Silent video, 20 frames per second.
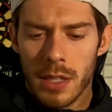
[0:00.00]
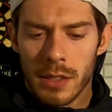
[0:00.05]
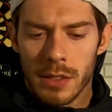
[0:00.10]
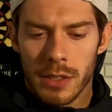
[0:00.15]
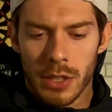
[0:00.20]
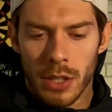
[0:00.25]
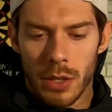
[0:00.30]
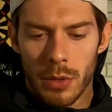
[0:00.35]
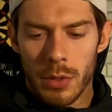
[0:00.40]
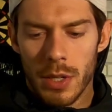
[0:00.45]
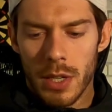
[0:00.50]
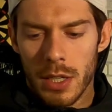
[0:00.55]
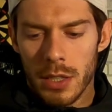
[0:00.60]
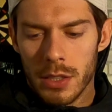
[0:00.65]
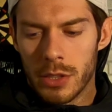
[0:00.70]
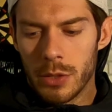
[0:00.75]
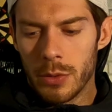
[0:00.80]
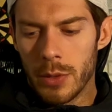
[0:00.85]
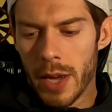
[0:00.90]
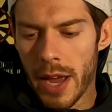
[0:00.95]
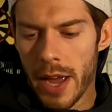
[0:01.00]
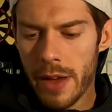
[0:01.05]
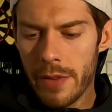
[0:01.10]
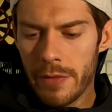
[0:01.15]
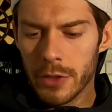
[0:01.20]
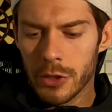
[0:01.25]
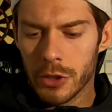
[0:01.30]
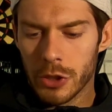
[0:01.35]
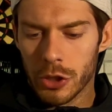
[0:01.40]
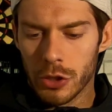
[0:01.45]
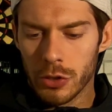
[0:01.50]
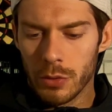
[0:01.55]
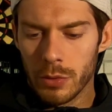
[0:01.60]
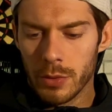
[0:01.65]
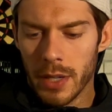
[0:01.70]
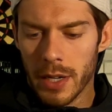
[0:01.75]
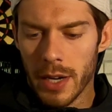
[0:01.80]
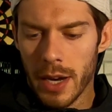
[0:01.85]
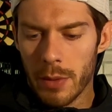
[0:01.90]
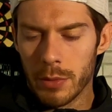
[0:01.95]
So to have a shoe
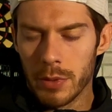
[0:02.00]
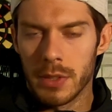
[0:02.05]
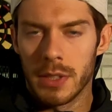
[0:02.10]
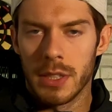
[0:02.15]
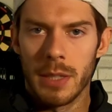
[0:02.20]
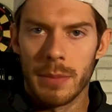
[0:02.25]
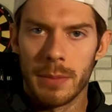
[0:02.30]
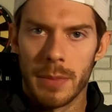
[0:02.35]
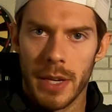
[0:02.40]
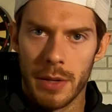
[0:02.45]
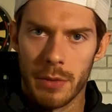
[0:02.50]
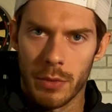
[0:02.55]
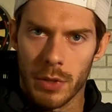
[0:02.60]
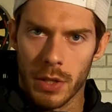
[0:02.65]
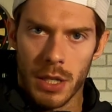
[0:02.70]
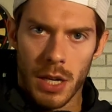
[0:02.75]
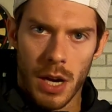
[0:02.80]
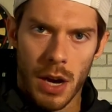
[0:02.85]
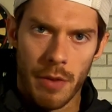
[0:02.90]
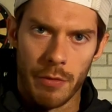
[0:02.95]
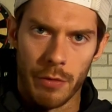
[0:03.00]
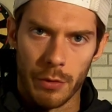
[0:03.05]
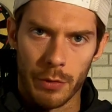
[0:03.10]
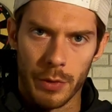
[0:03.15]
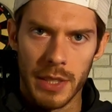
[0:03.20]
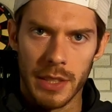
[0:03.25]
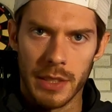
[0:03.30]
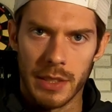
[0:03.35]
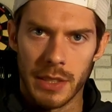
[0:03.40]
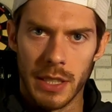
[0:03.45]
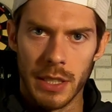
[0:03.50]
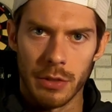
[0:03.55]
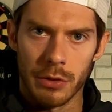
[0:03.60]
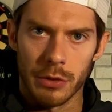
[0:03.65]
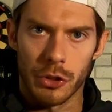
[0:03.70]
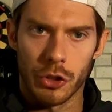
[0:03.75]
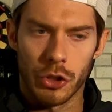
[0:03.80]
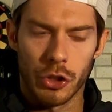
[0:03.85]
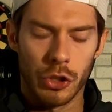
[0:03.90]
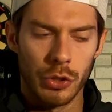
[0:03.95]
that I would deem a recovery tier
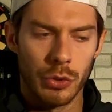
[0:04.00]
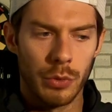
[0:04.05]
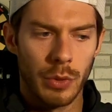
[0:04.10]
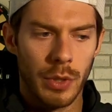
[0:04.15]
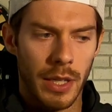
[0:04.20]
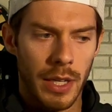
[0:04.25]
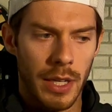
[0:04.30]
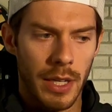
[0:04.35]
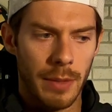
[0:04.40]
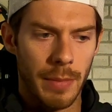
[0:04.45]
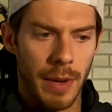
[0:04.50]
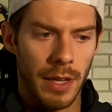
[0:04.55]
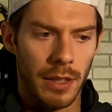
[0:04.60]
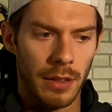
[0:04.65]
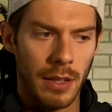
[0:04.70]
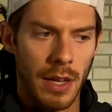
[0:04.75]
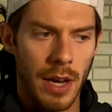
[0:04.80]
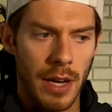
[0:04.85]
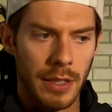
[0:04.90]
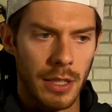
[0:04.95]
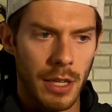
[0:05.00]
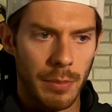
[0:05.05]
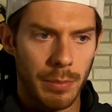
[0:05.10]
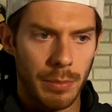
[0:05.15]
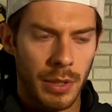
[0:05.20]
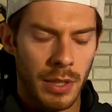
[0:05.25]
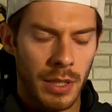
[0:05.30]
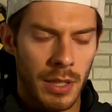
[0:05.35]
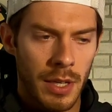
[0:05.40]
shoe in my lineup